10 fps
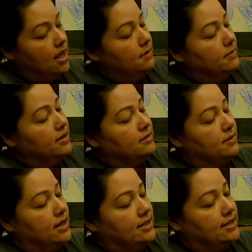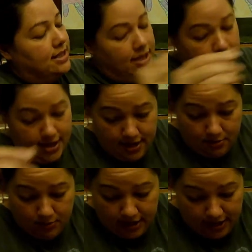There's my T, and we
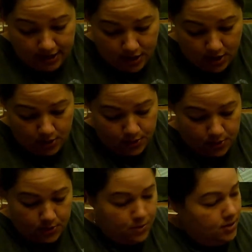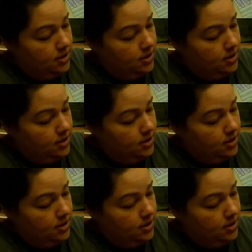need an O.